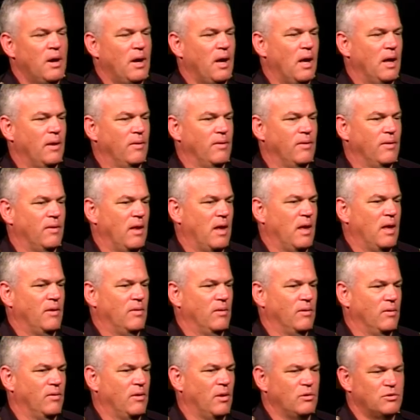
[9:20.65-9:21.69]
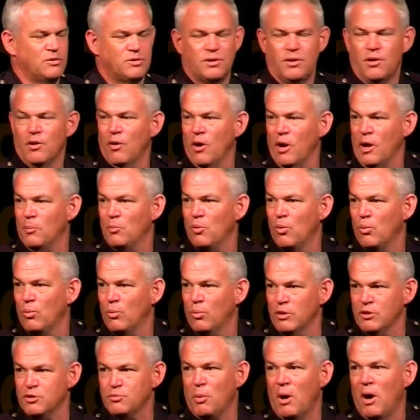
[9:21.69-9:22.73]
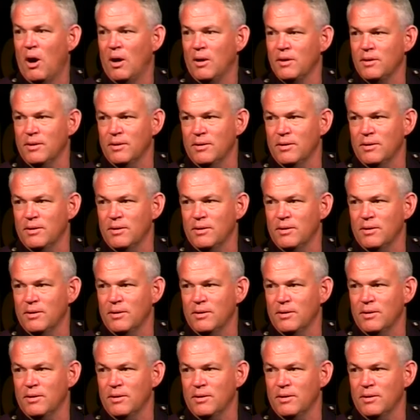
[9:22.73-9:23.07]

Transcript: And, and those that are able respond,